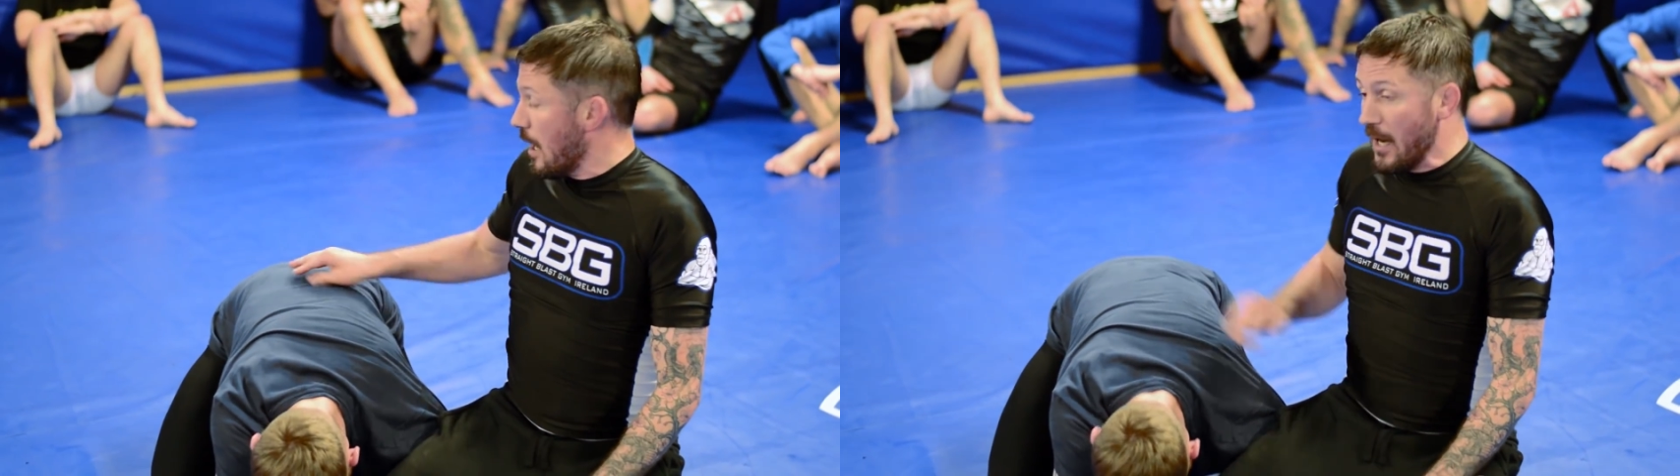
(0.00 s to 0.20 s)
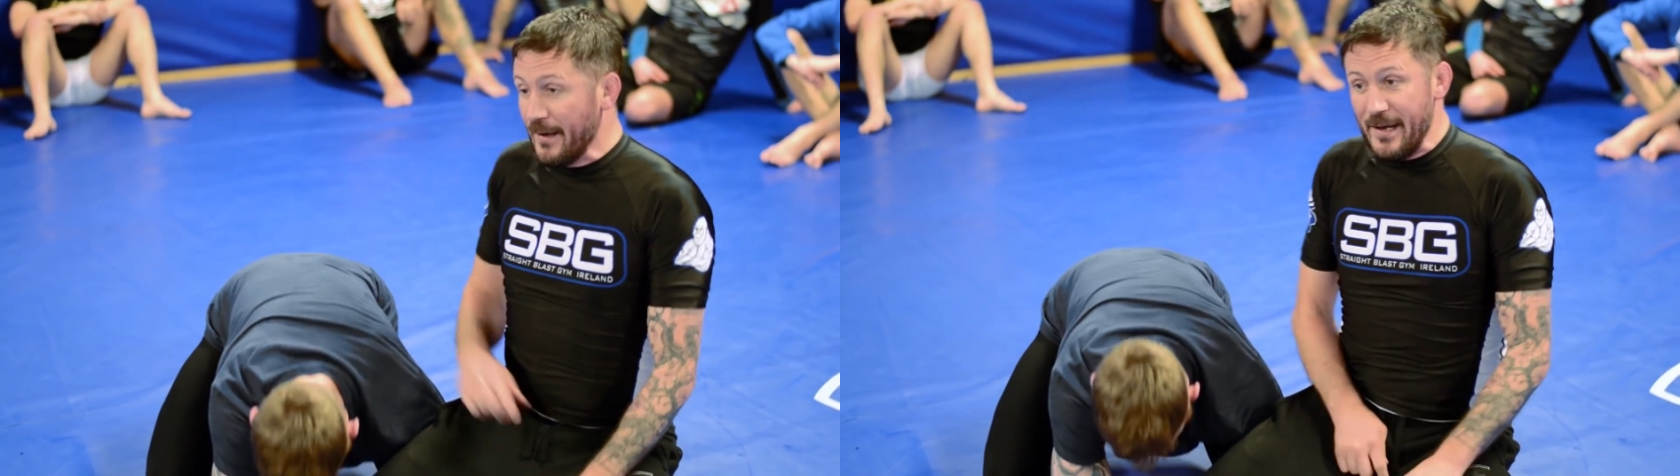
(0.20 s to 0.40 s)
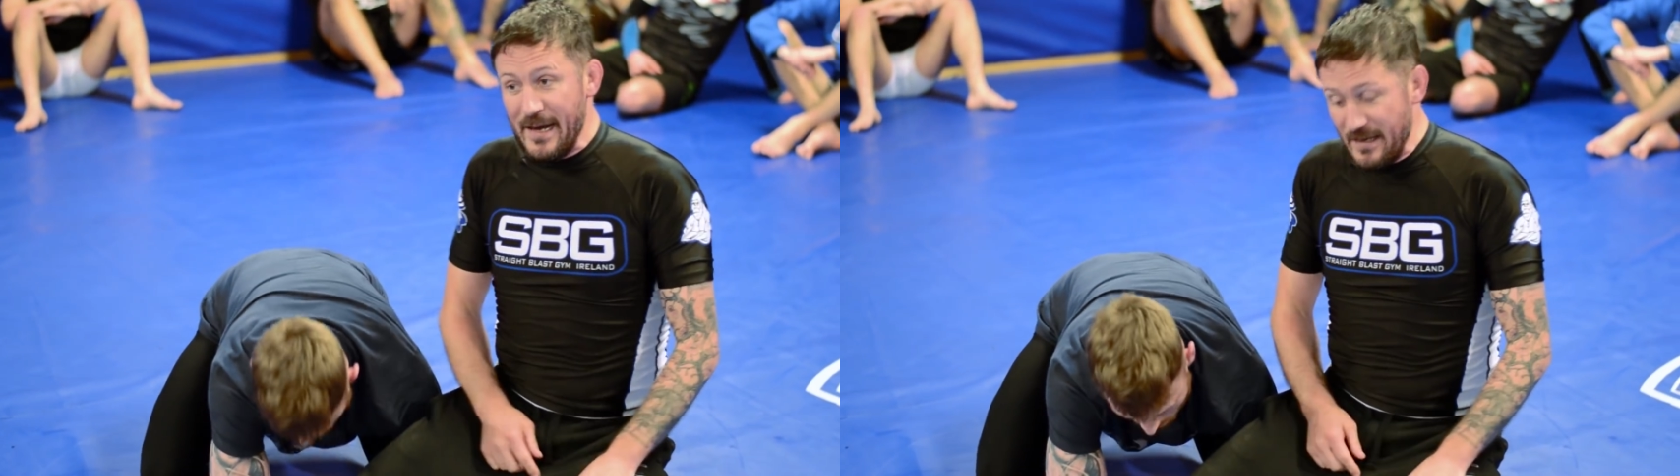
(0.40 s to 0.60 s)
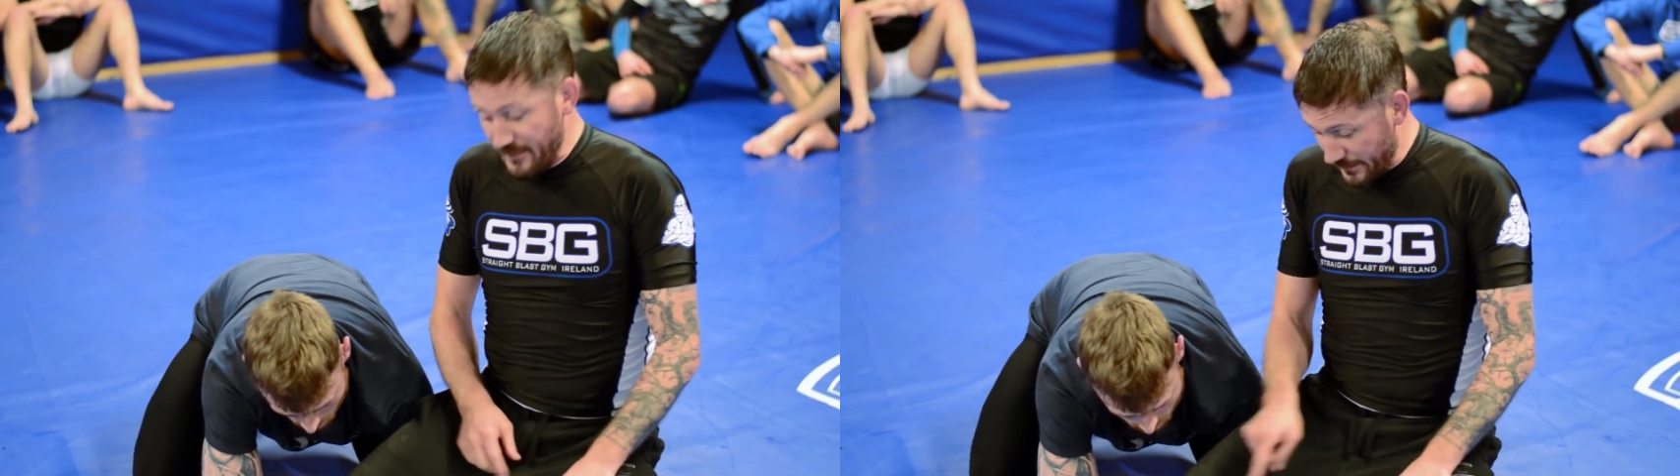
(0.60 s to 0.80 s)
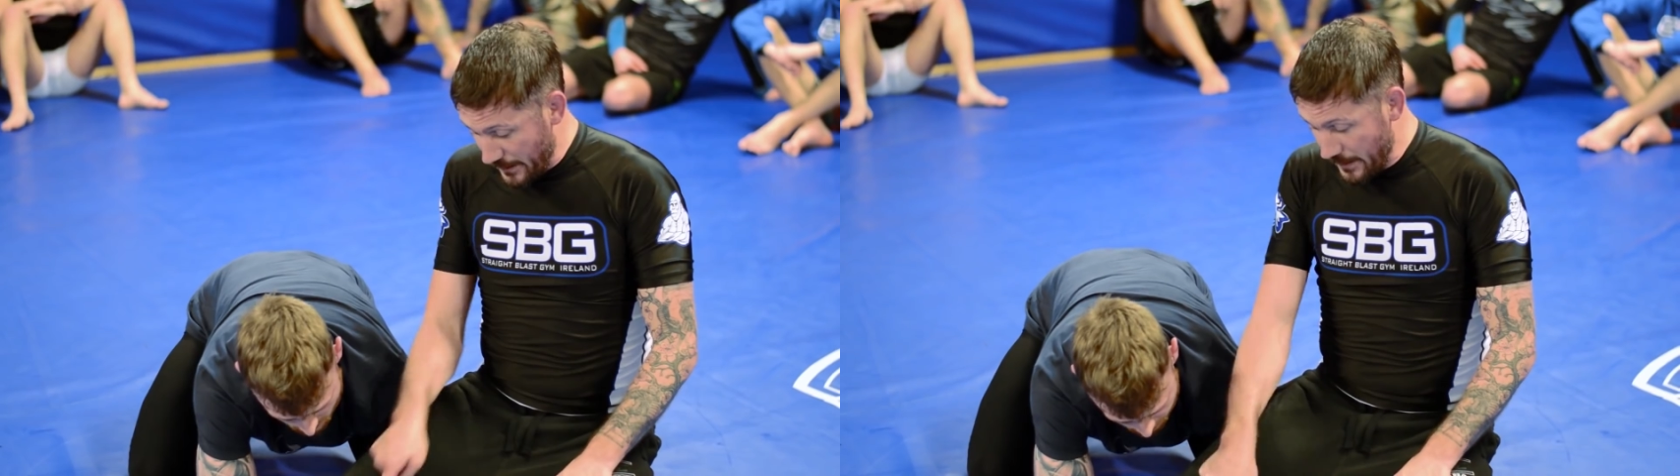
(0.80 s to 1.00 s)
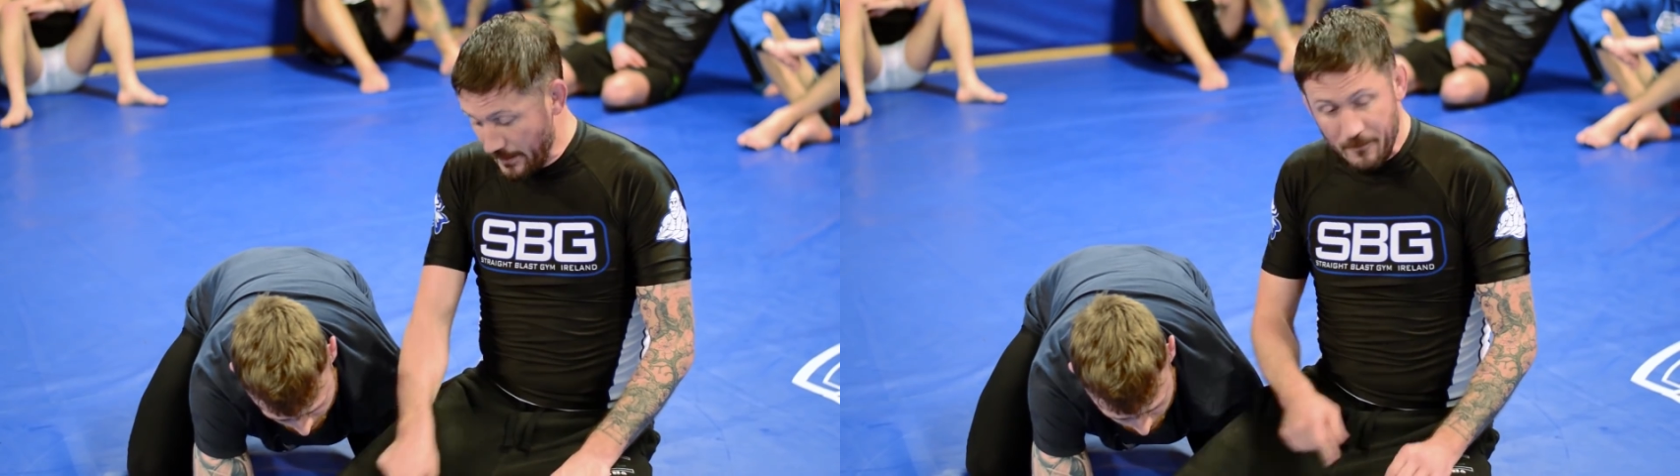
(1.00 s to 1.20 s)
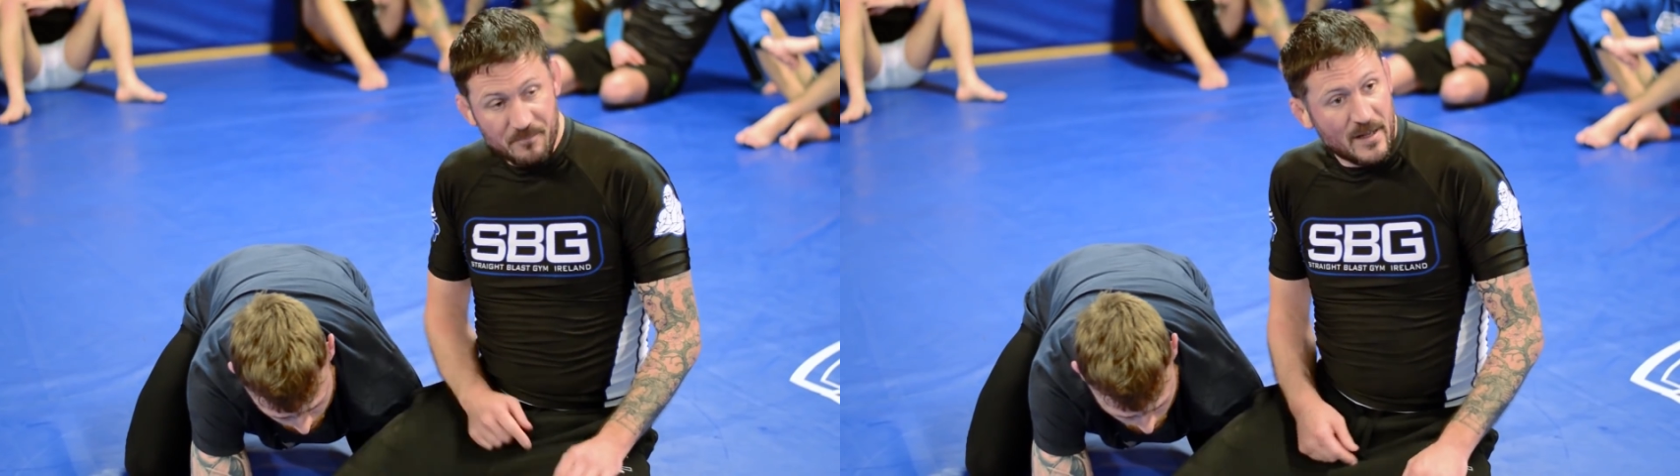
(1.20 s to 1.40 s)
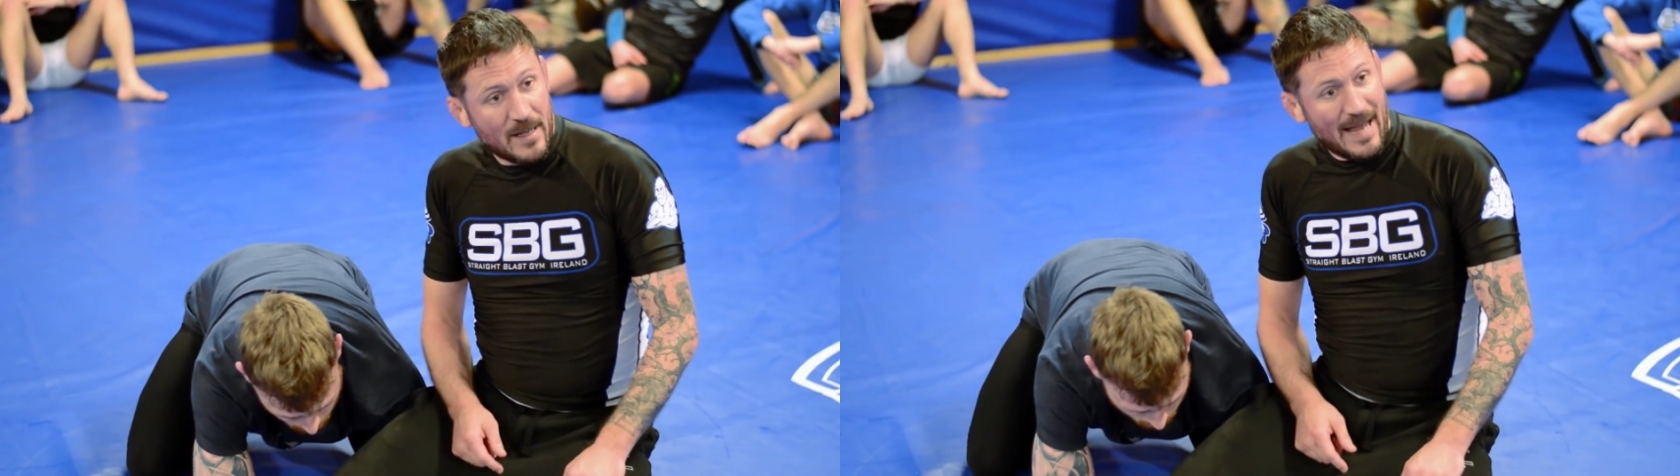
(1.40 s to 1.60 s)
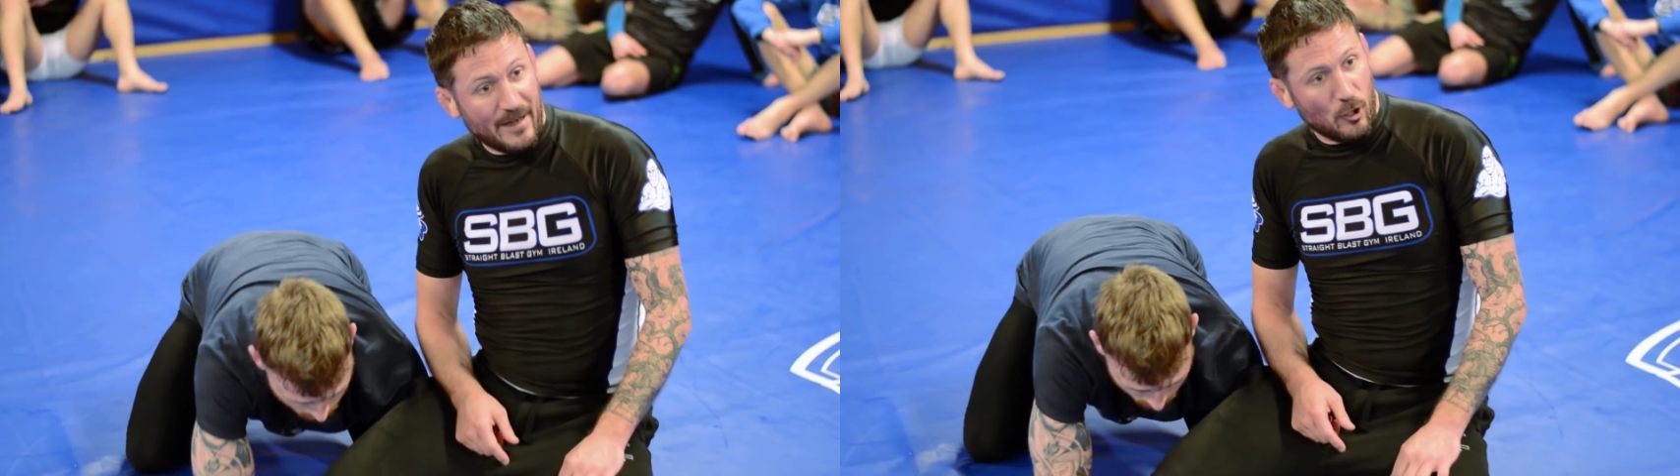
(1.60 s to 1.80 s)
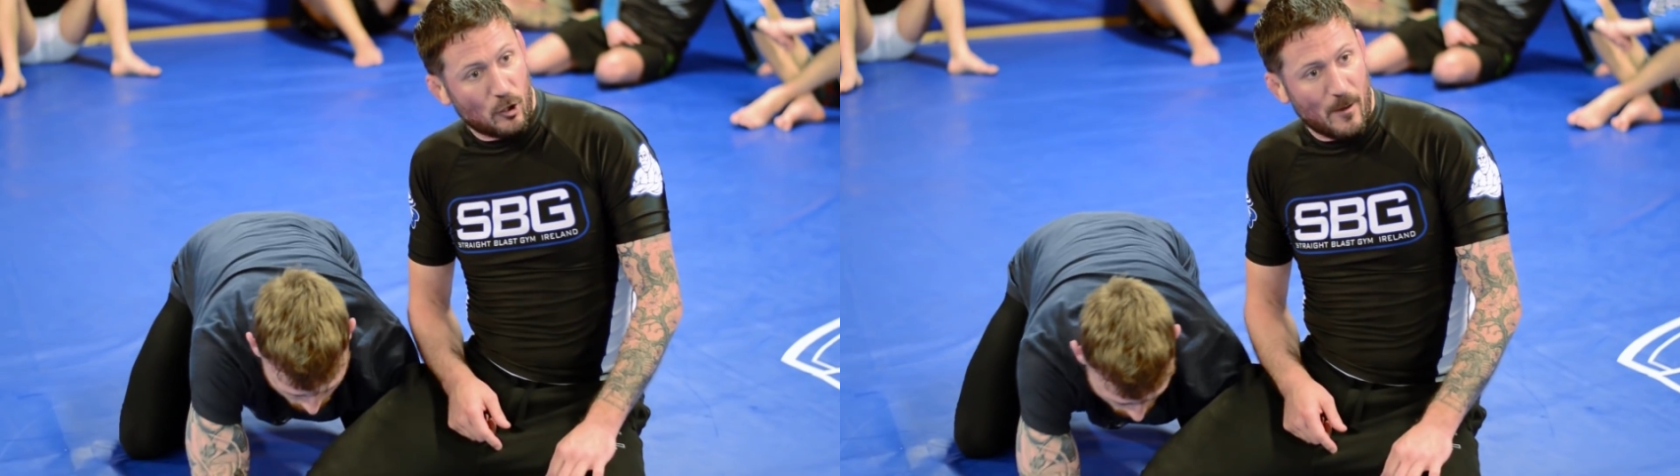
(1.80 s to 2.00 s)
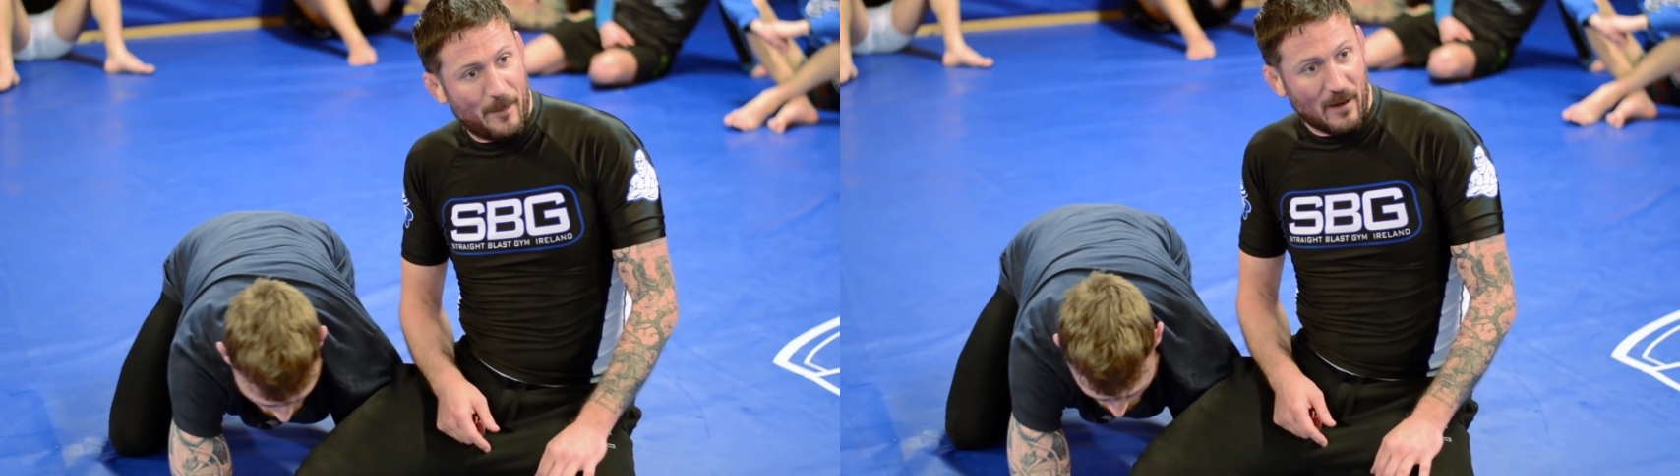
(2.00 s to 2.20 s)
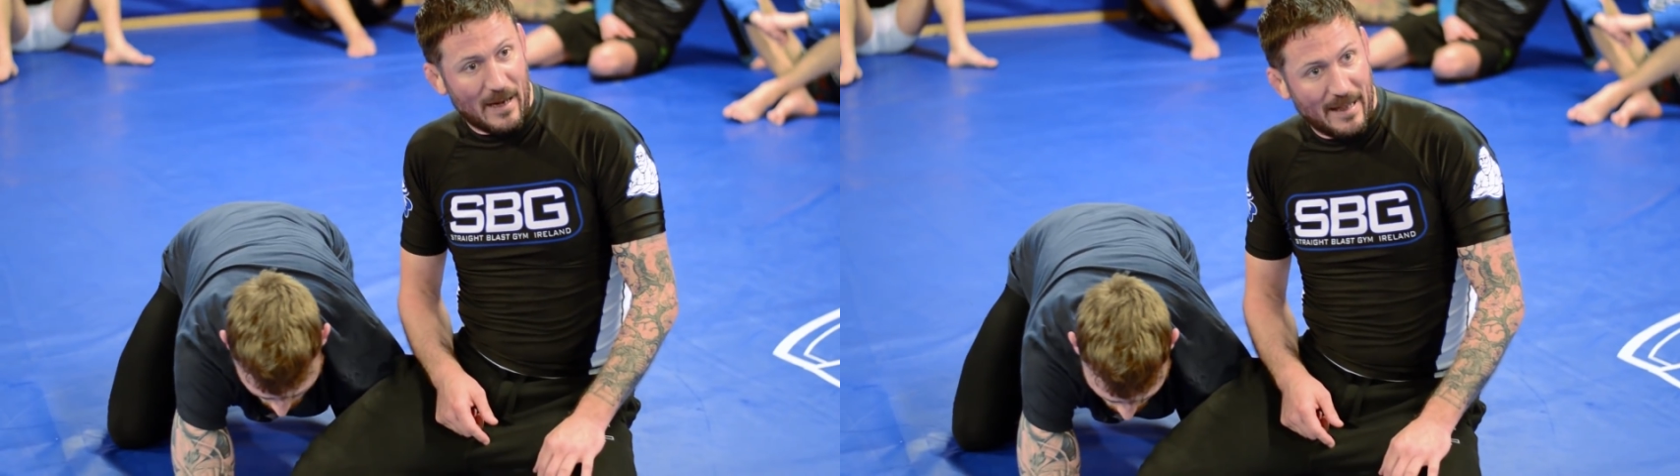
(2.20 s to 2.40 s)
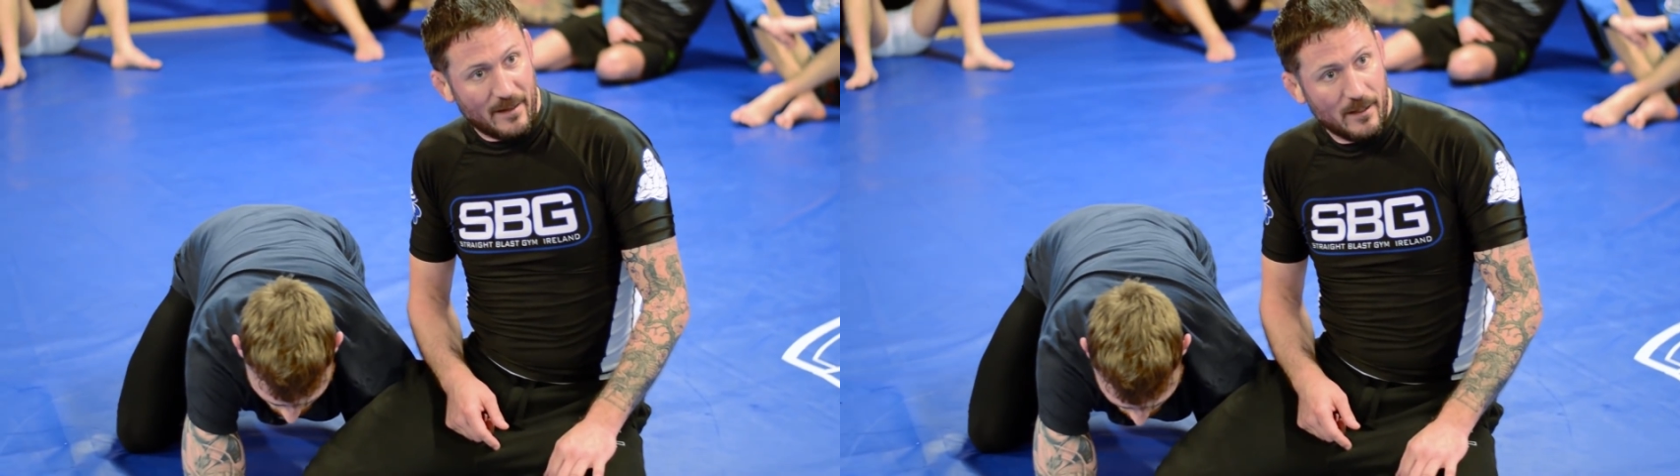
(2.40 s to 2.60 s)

On the knees and a good grip of your leg.